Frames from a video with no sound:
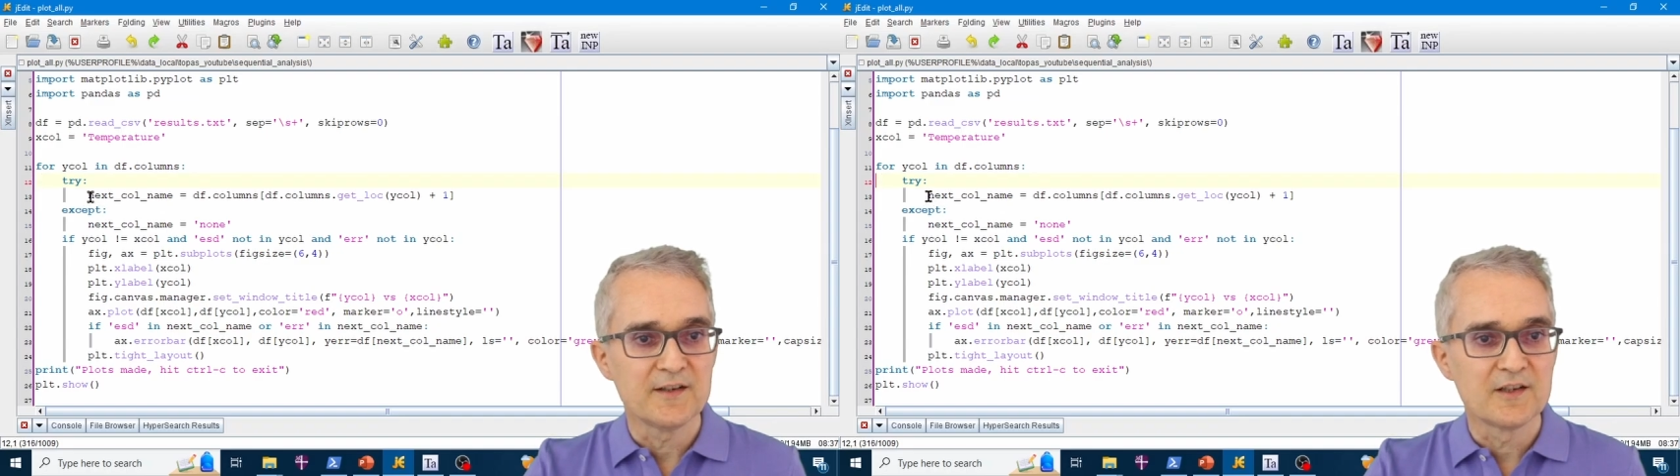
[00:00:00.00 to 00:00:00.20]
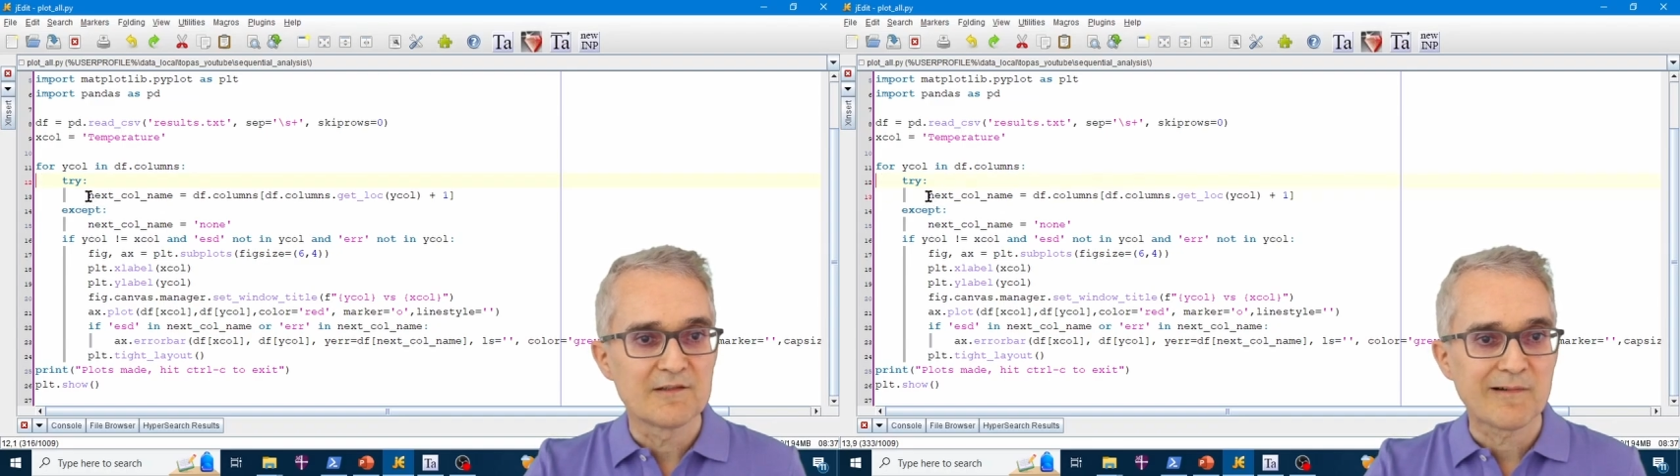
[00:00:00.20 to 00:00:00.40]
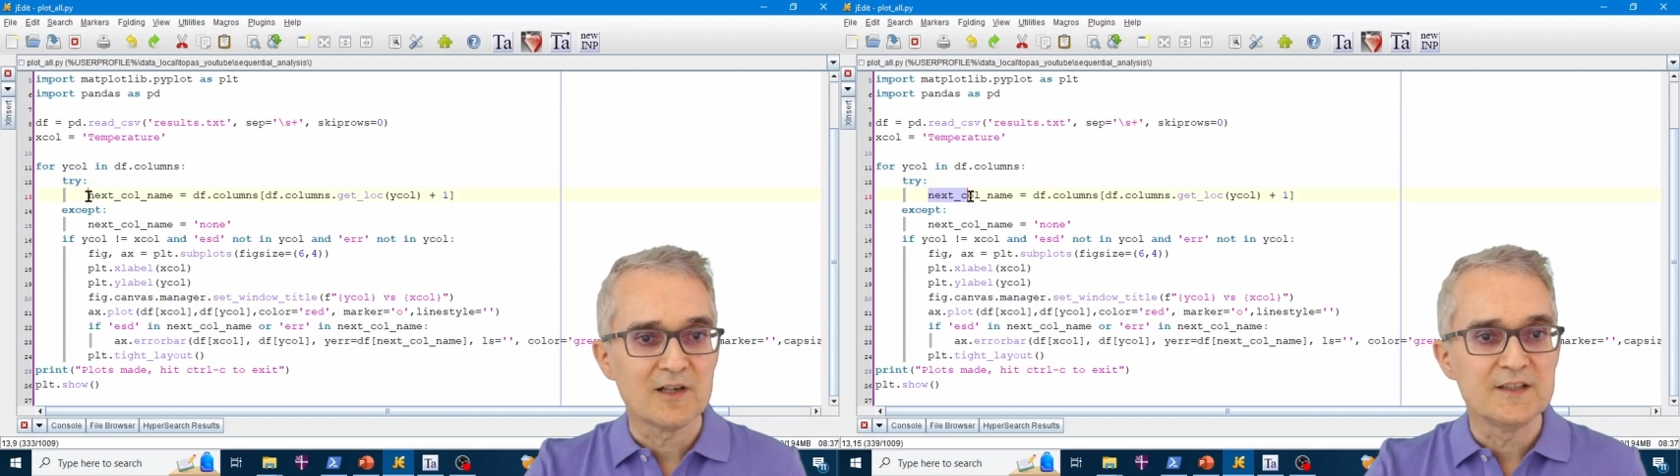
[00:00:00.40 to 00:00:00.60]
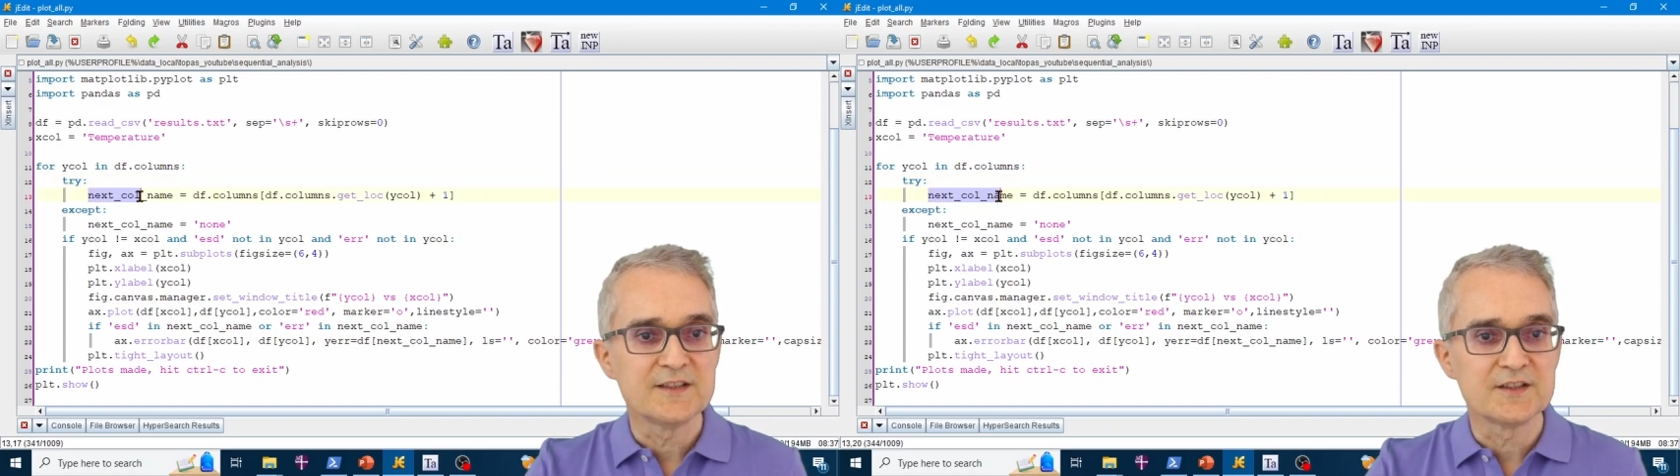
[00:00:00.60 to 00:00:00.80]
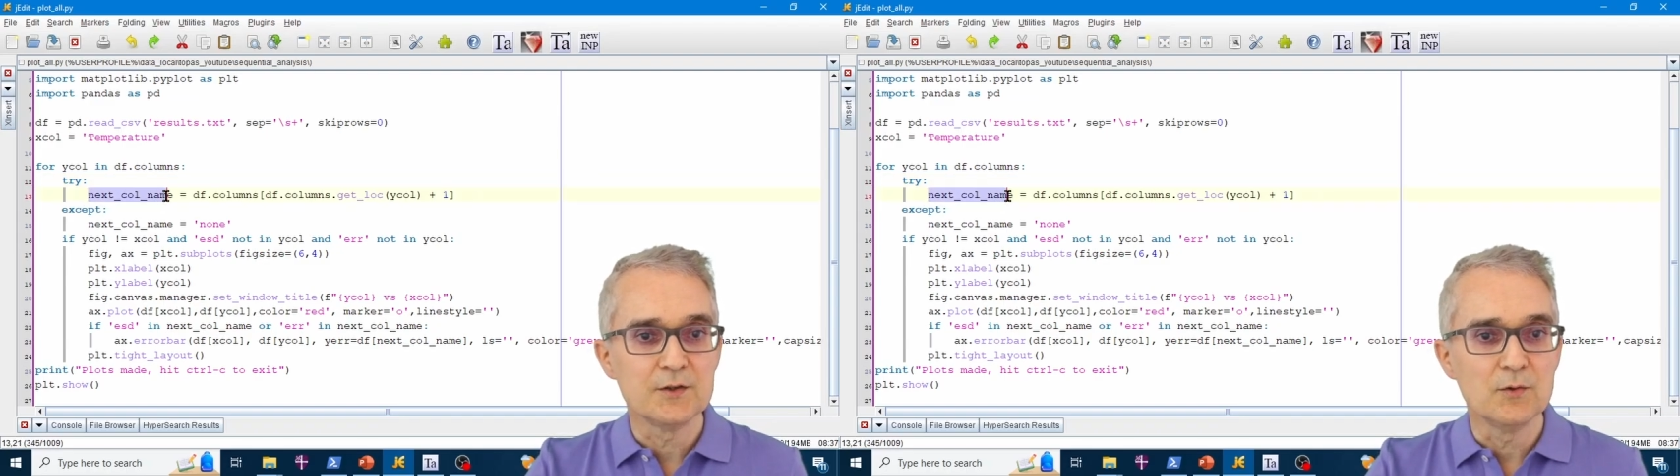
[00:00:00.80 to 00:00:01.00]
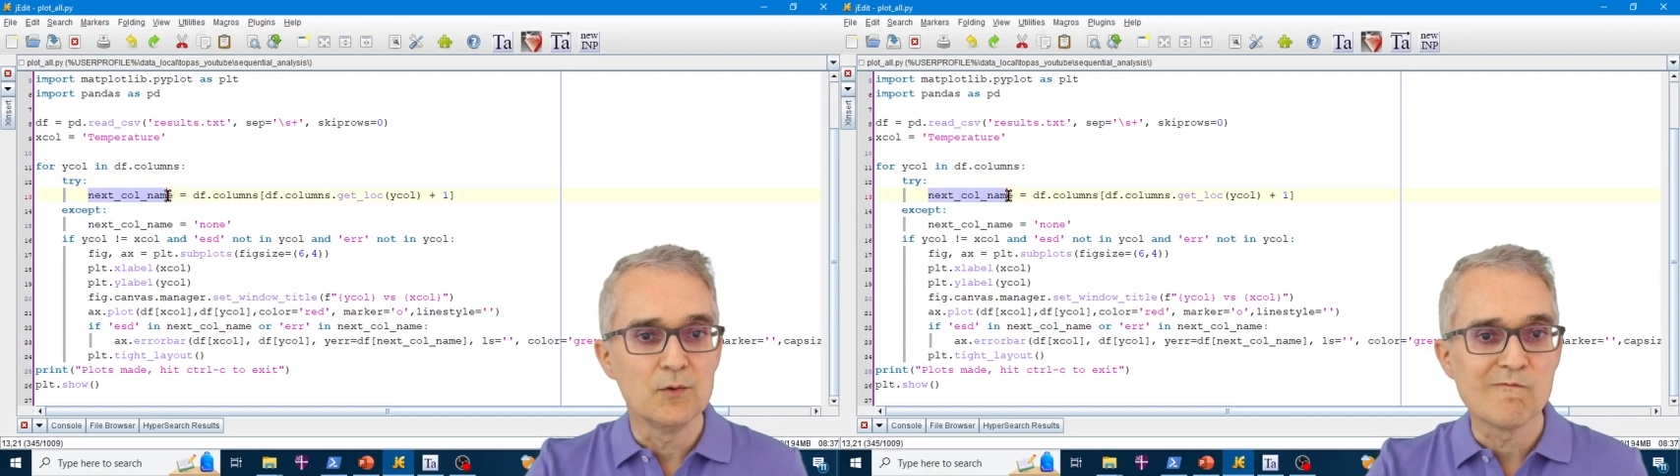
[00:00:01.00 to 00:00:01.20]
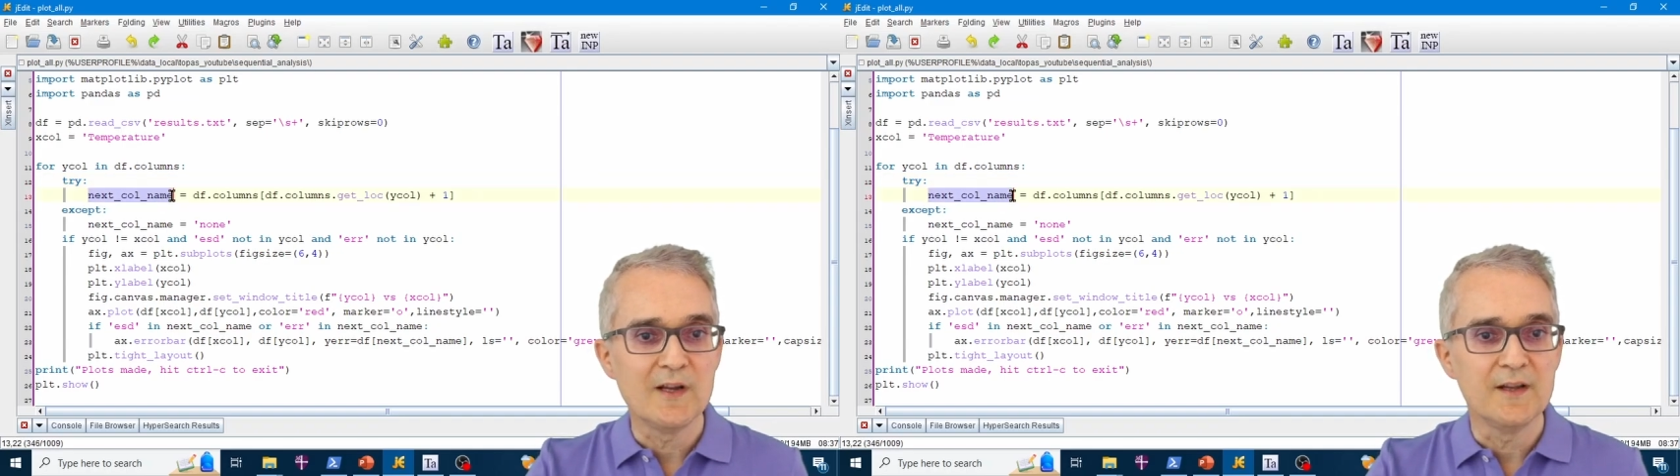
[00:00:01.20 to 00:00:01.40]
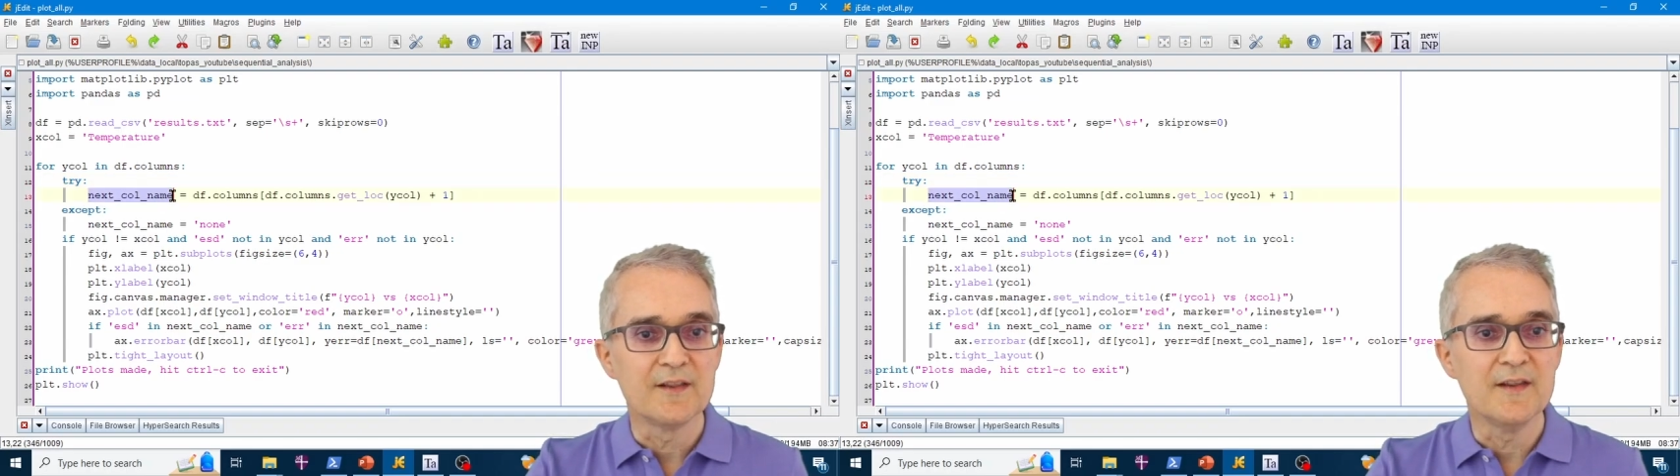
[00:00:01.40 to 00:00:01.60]
tries to
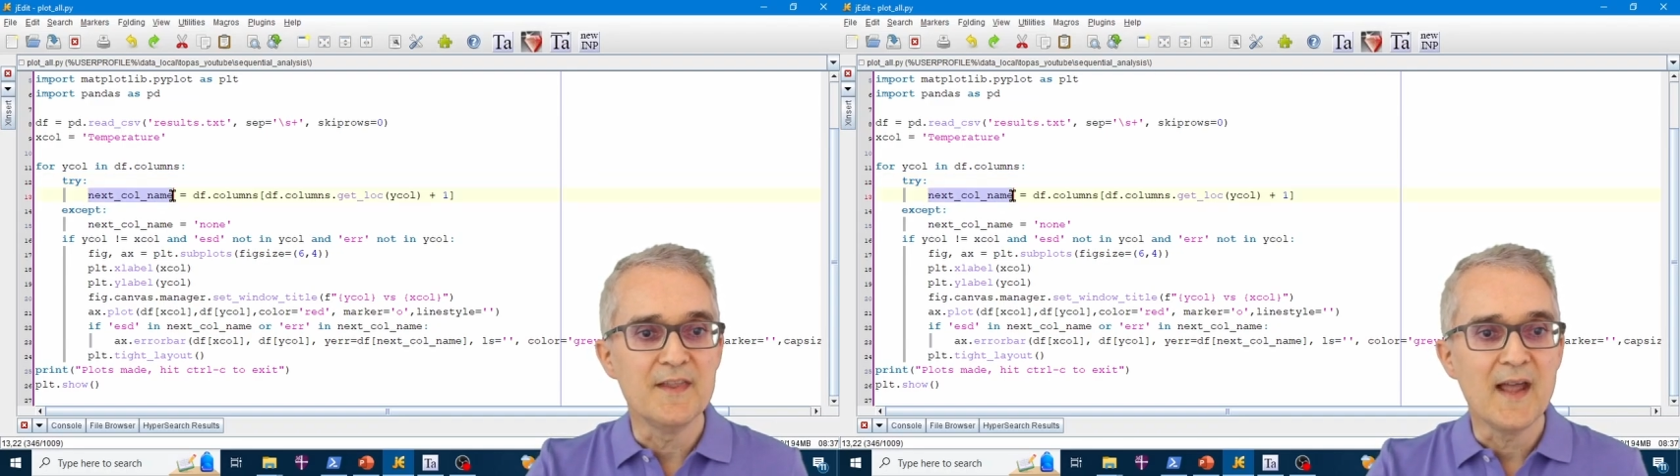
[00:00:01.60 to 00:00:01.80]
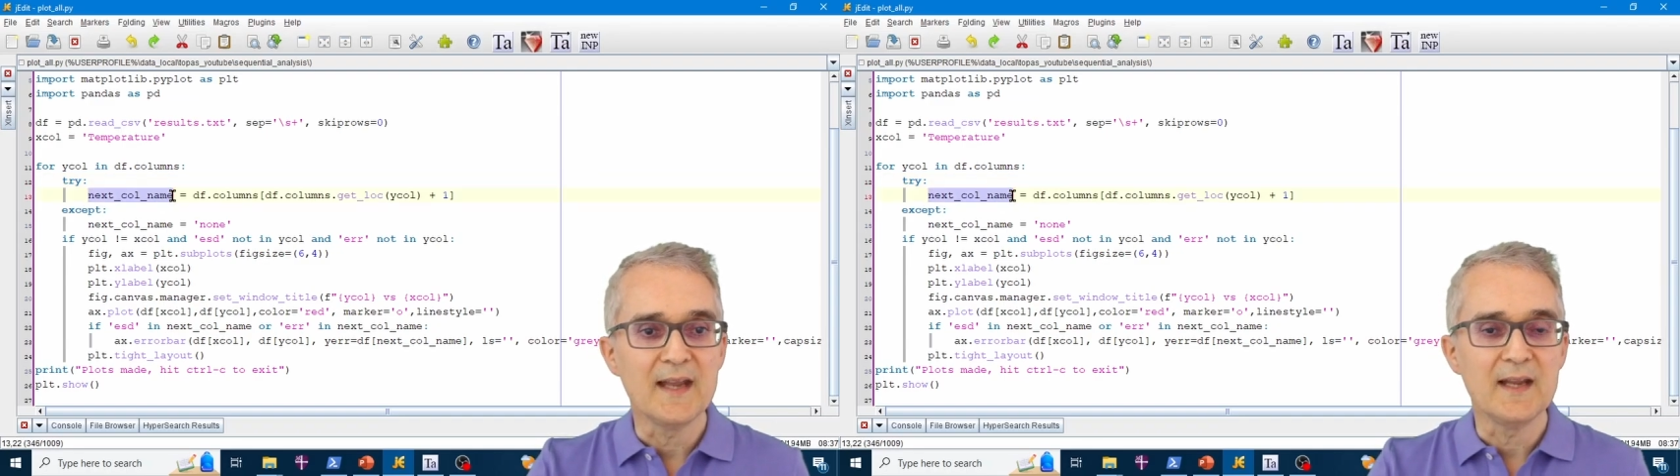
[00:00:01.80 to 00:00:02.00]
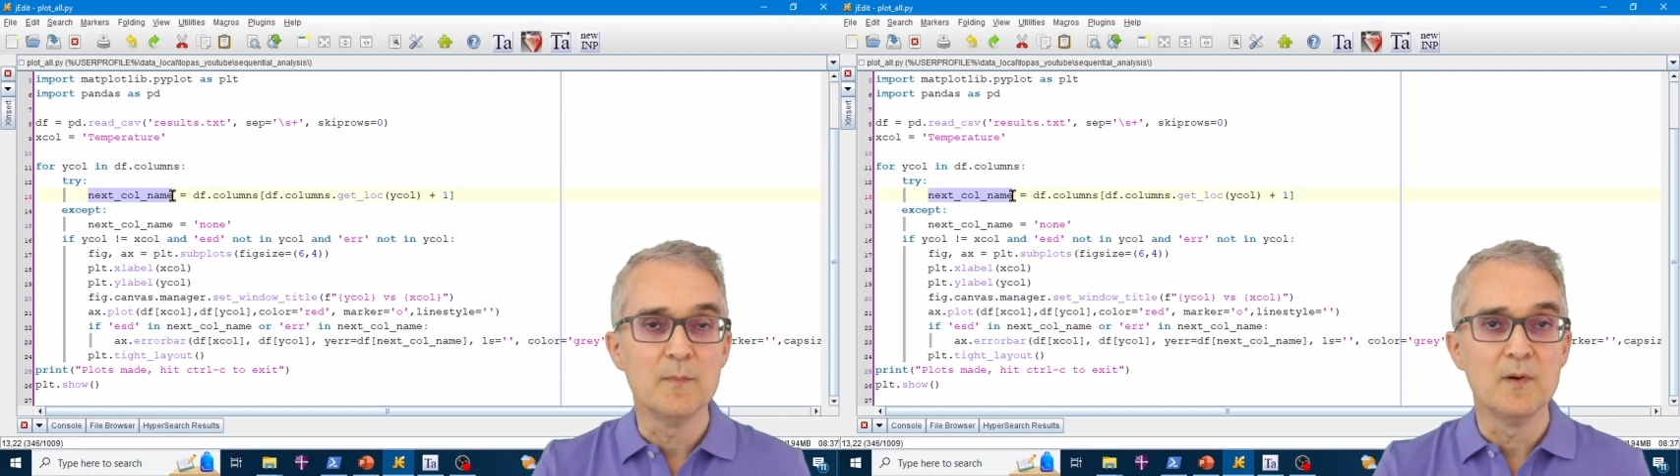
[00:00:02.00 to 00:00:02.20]
read the name